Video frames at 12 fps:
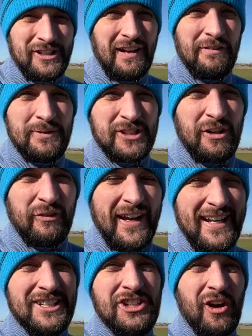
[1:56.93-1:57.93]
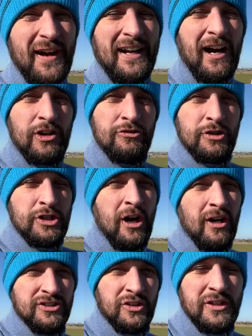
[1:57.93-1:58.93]
I left myself inside 100
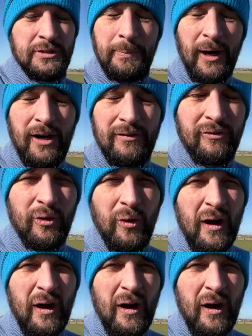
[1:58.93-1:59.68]
yards on this par 4.